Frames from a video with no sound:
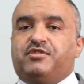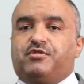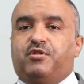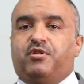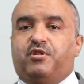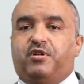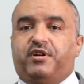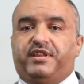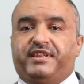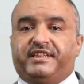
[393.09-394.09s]

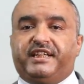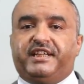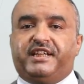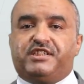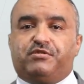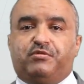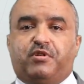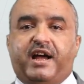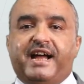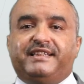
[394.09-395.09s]
So the techniques
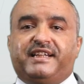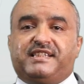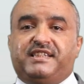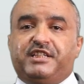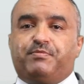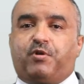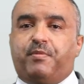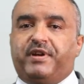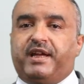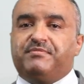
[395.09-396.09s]
to address these
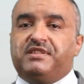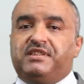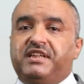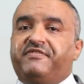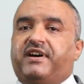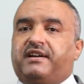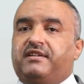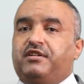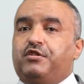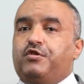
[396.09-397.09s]
problems differ
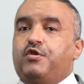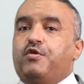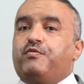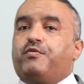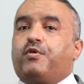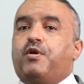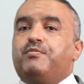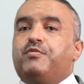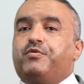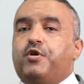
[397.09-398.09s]

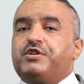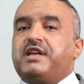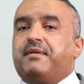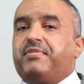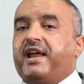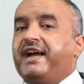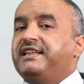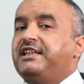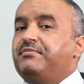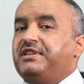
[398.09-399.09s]
from those
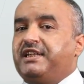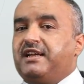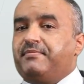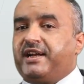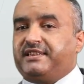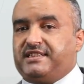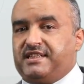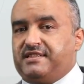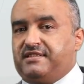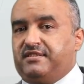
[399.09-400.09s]
applied in medical
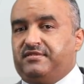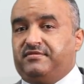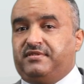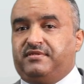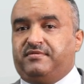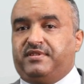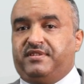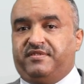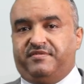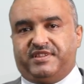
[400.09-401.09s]
practices.
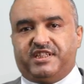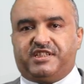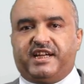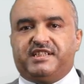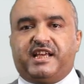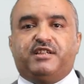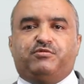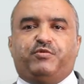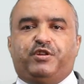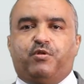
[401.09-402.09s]
Physicians,
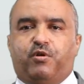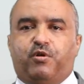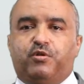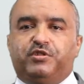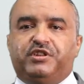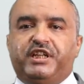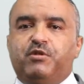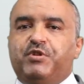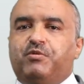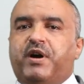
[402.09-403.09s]
as we know,
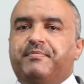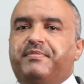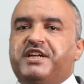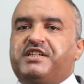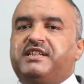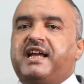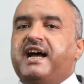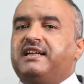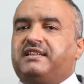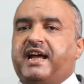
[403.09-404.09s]
deal with one patient
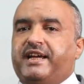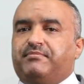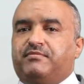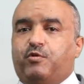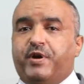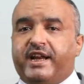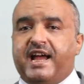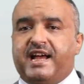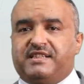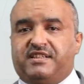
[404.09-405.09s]
at a time,
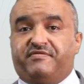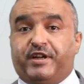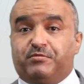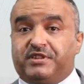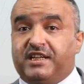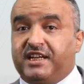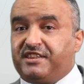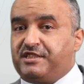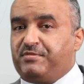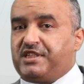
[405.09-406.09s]
whereas environmental
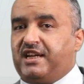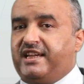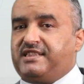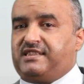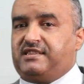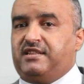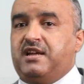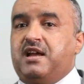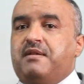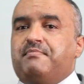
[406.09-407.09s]
health specialists
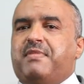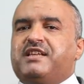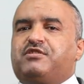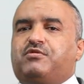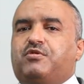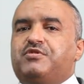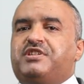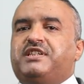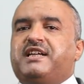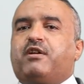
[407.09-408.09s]
must
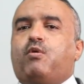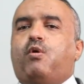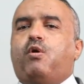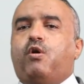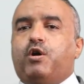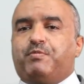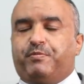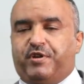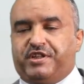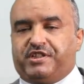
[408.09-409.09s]
consider all
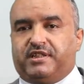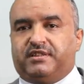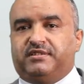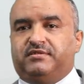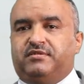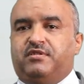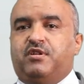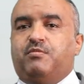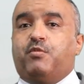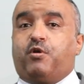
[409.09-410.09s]
population.
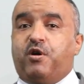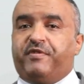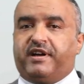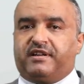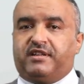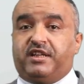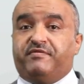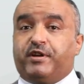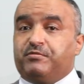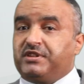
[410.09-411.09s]
Moreover,
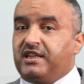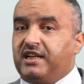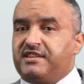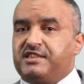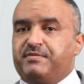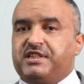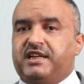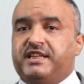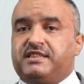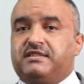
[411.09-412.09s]
environmental health
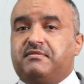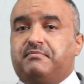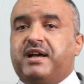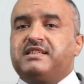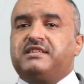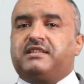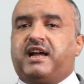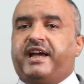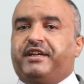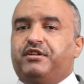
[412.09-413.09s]
specialists must
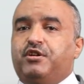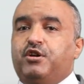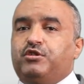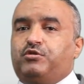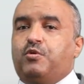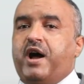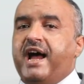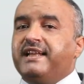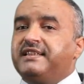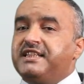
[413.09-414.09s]
try to
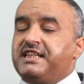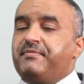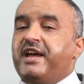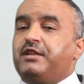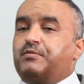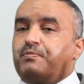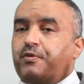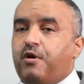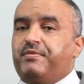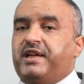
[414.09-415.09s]
anticipate
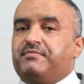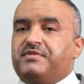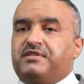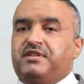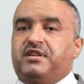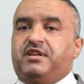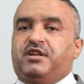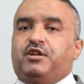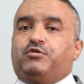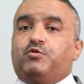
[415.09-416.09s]
problems
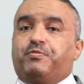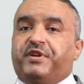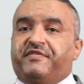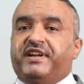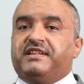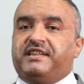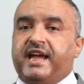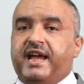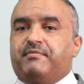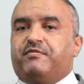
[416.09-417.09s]
to prevent
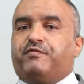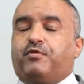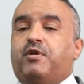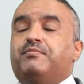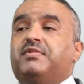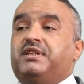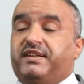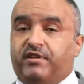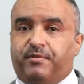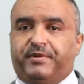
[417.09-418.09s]
them from
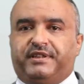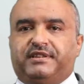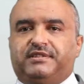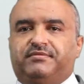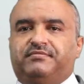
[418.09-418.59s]
developing.